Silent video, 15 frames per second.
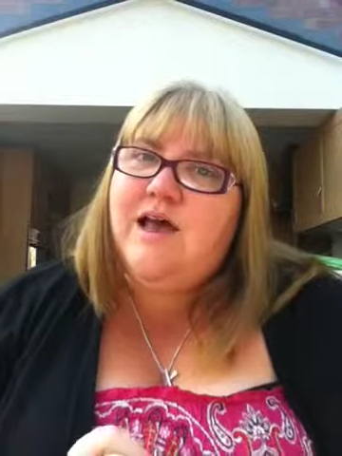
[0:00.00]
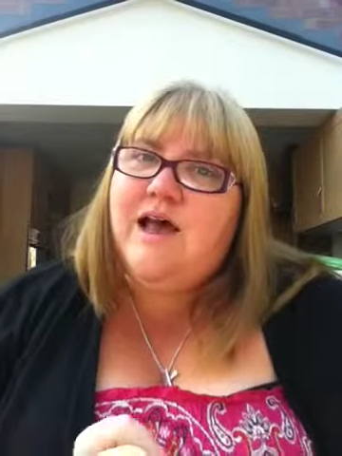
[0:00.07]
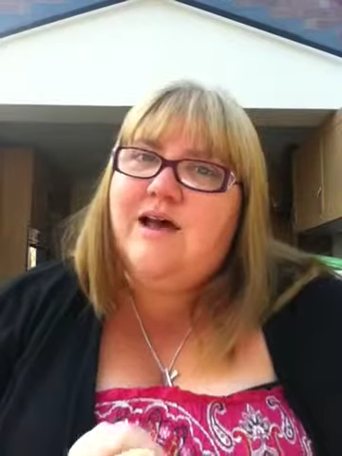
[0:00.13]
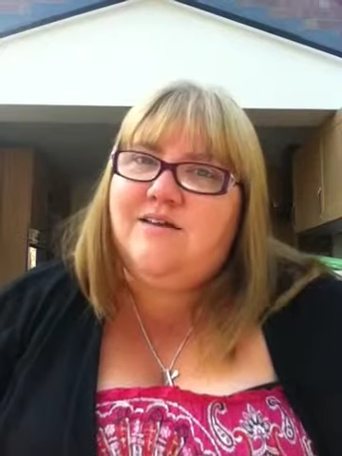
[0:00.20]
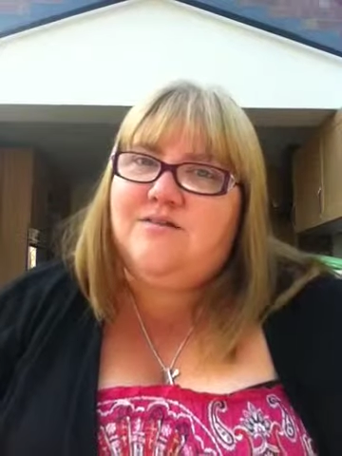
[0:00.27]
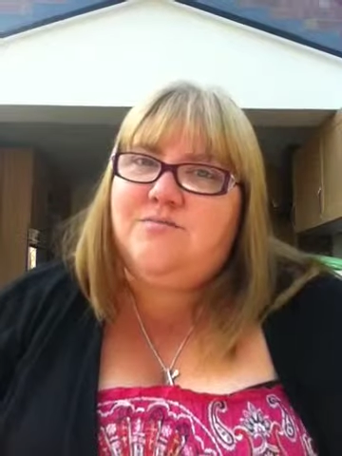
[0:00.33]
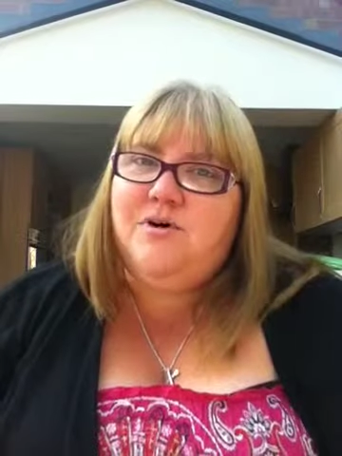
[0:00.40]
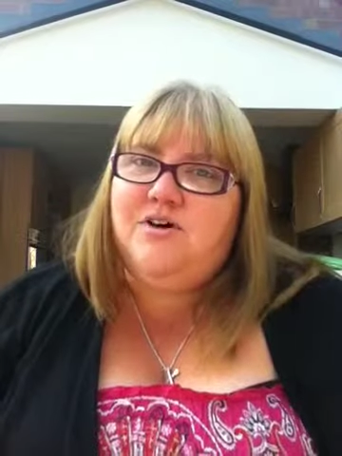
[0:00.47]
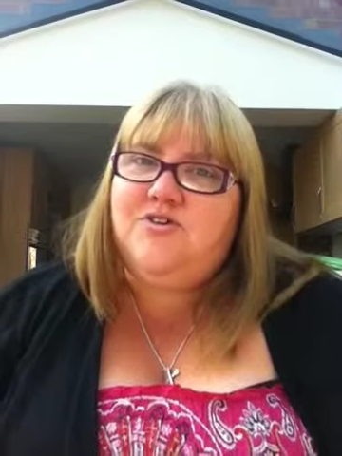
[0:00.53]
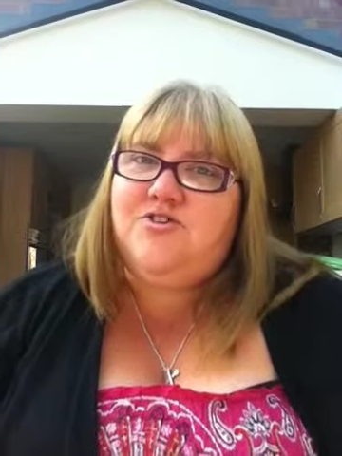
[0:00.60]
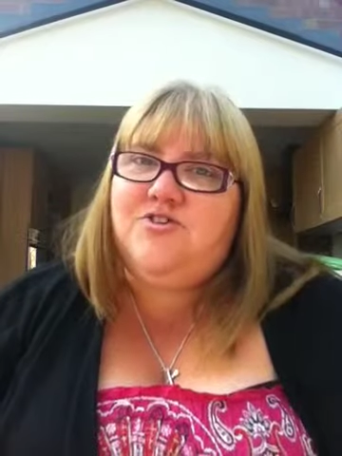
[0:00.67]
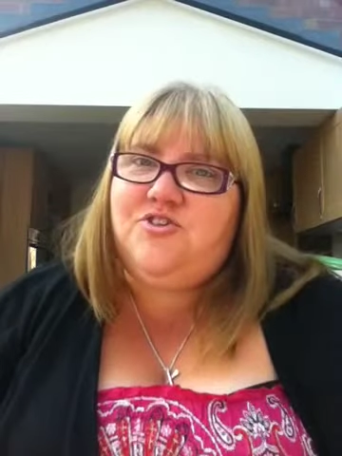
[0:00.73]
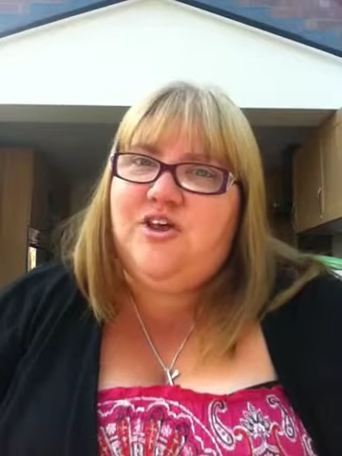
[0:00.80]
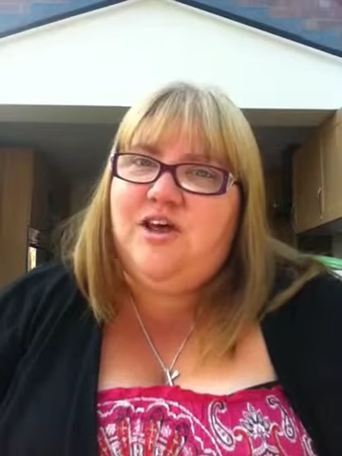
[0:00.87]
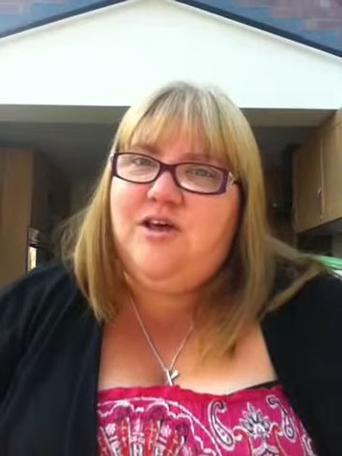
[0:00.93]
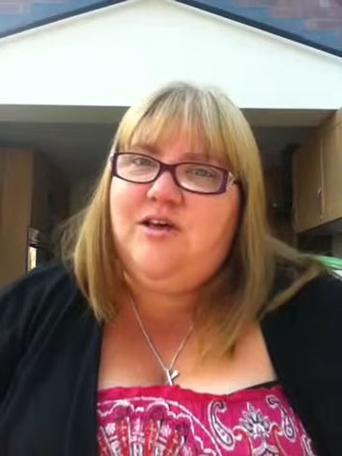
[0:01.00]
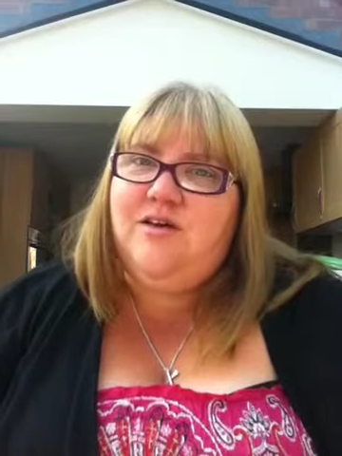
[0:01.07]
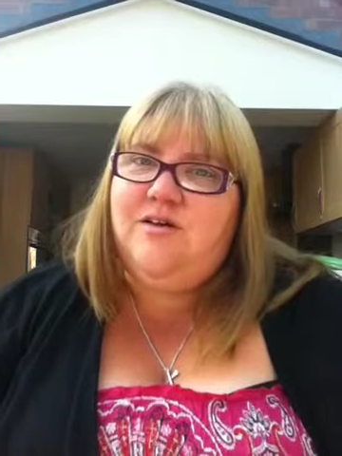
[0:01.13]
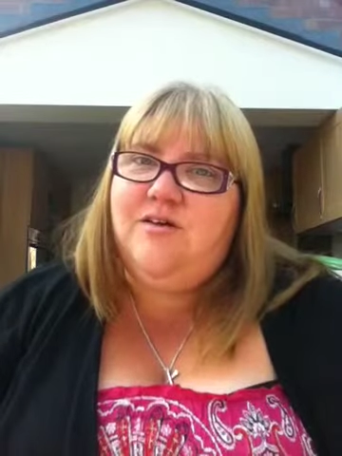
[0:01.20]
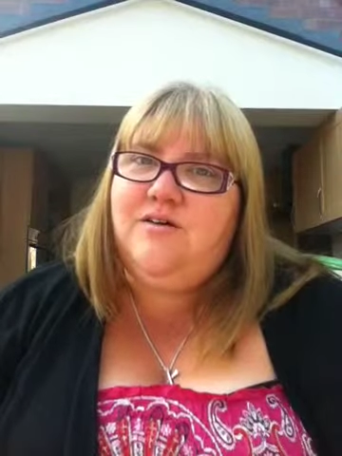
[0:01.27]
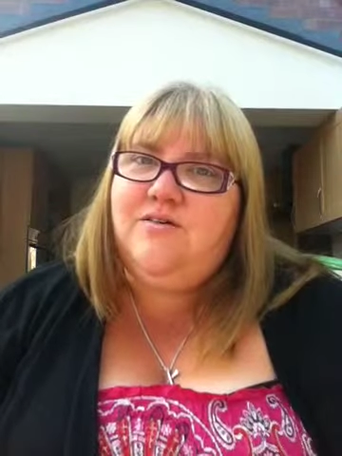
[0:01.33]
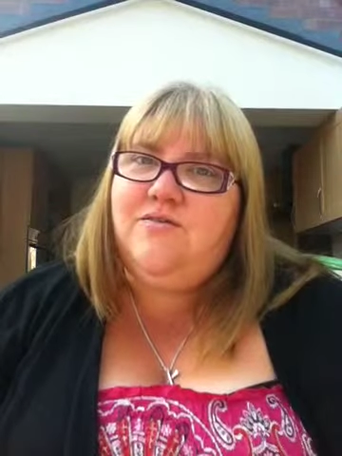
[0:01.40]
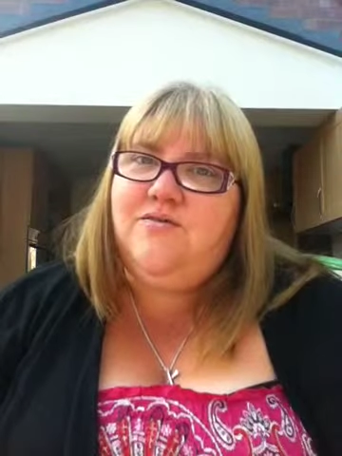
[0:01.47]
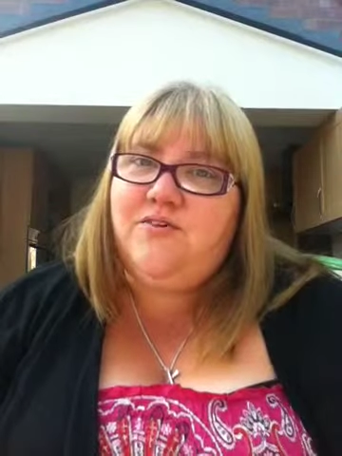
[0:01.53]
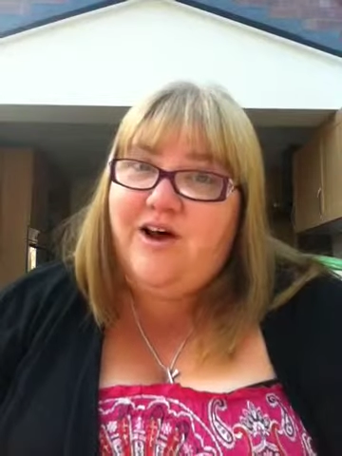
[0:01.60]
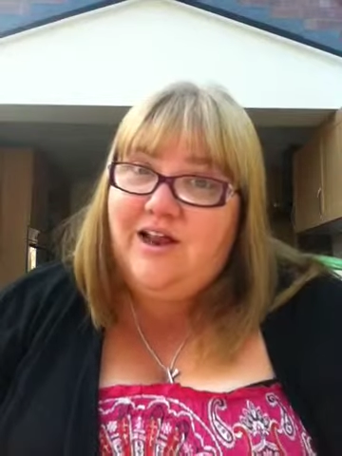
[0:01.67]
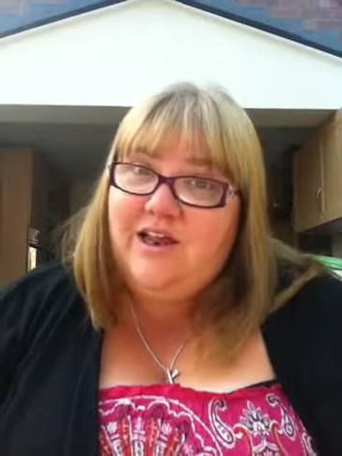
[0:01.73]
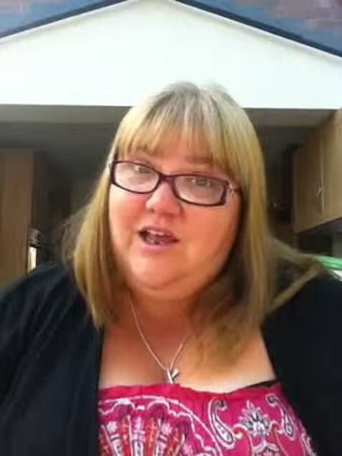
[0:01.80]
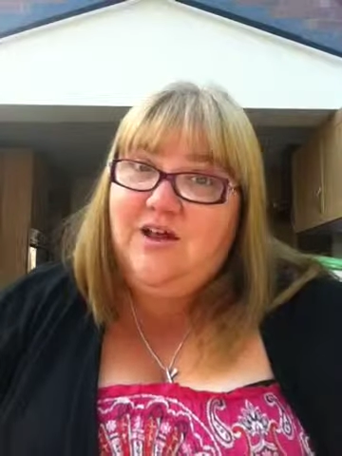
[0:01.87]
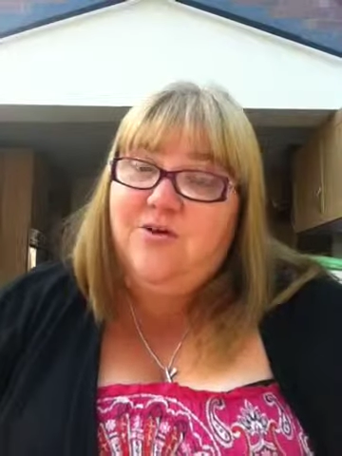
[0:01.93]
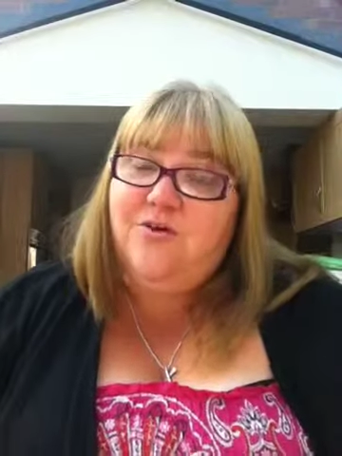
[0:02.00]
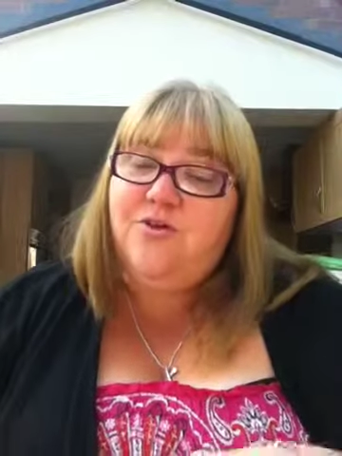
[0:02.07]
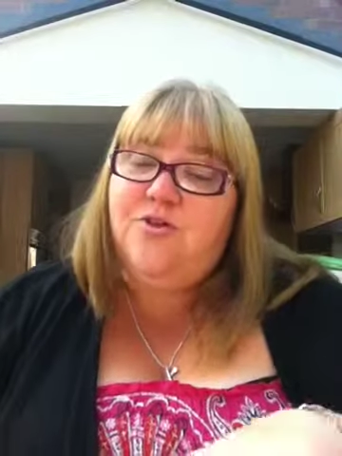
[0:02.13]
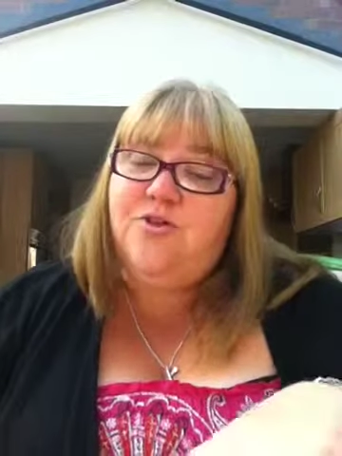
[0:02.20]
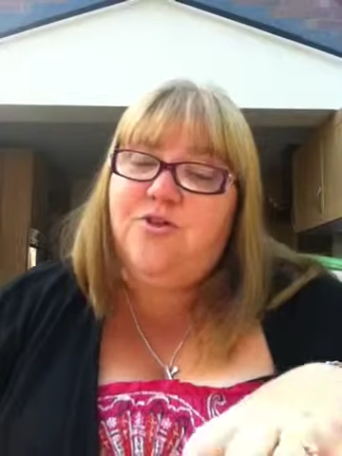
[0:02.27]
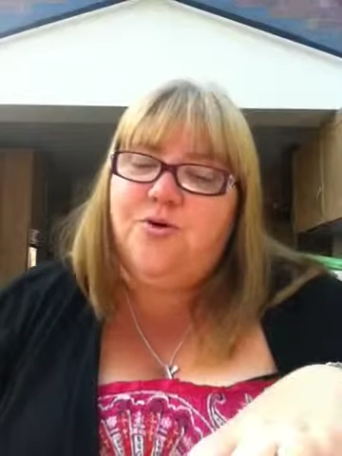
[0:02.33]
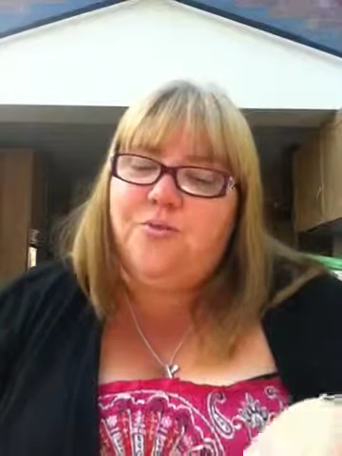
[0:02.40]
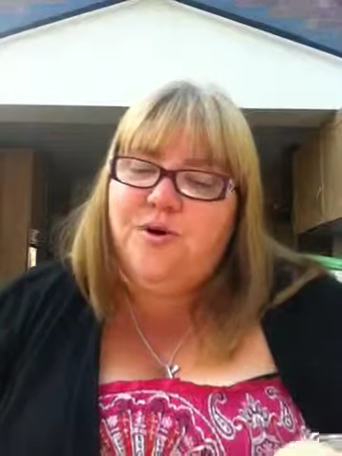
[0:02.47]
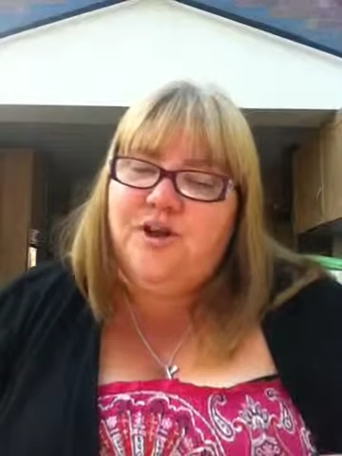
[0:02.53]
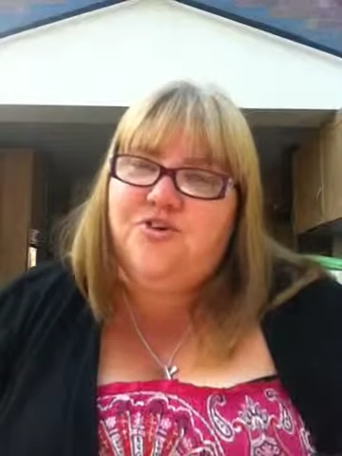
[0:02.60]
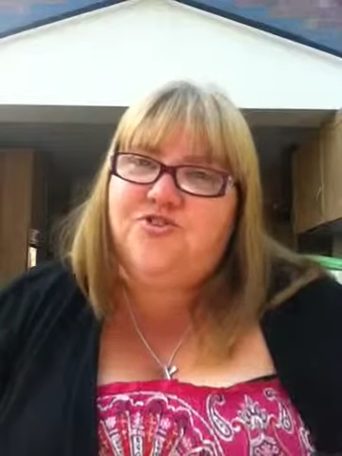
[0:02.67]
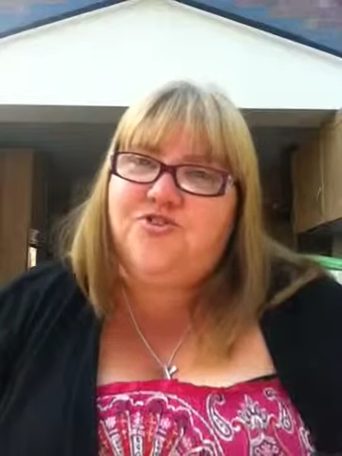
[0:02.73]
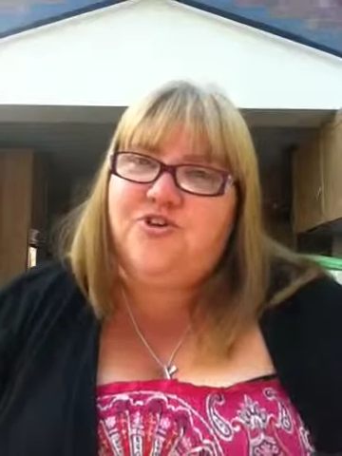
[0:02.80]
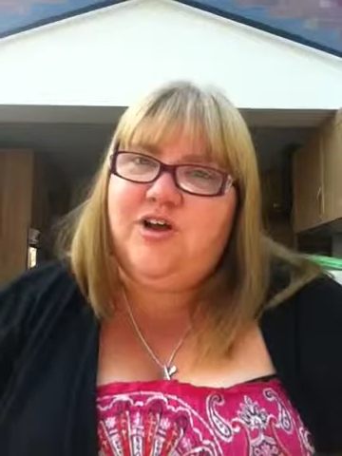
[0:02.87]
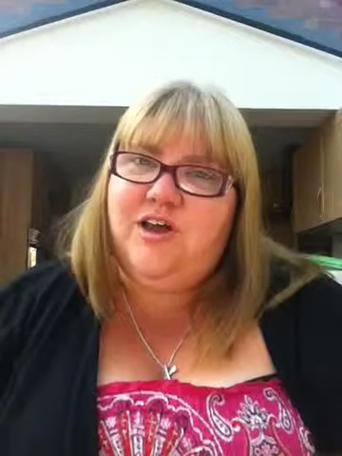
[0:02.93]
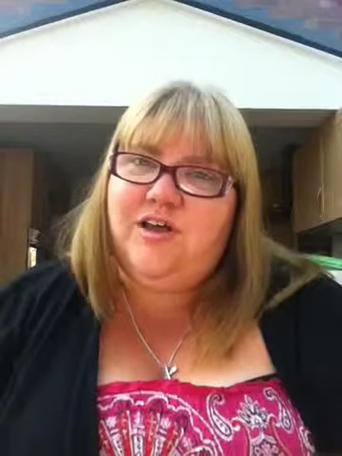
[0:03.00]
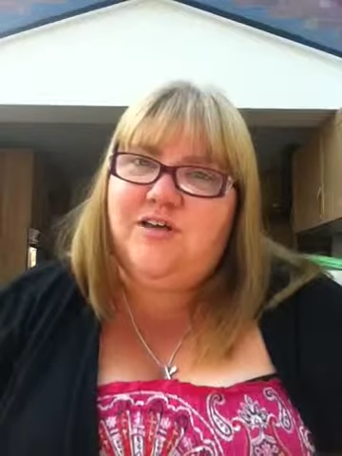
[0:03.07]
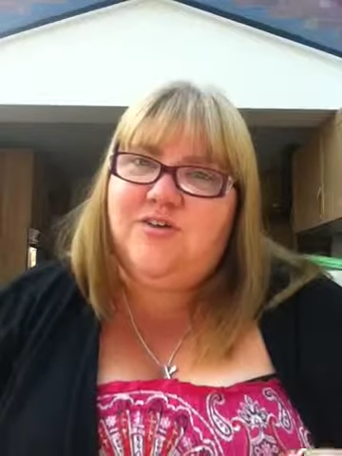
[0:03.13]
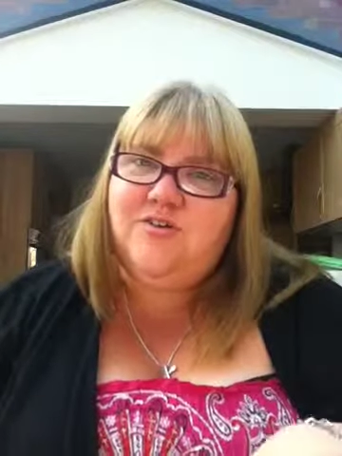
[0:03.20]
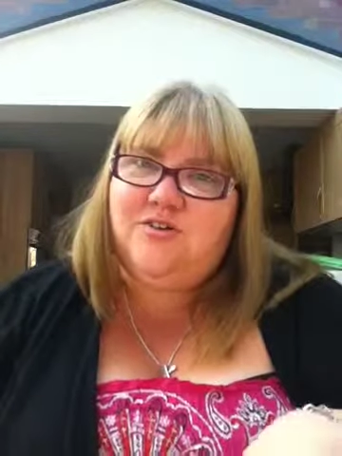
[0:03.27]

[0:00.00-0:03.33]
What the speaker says: as much as they value the ministry